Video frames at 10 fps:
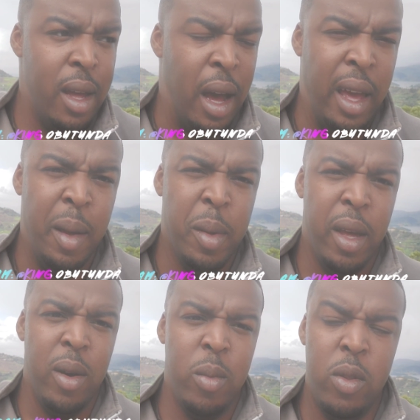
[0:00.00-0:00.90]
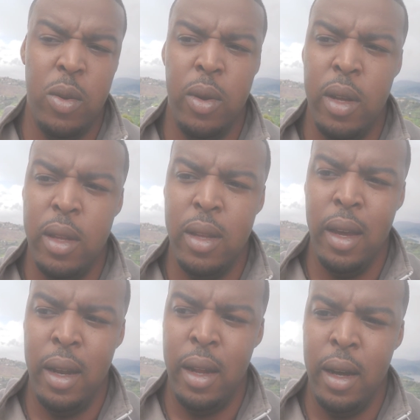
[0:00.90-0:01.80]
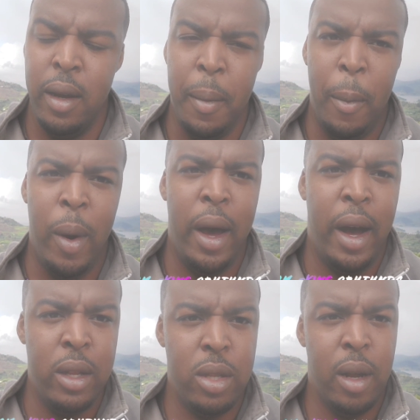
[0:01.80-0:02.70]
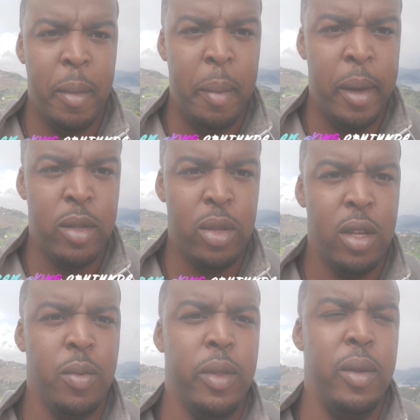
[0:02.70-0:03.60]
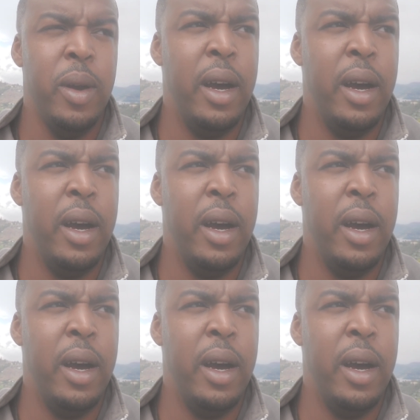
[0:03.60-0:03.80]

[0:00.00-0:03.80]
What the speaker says: I am King Obatunda, and why I share my messages with you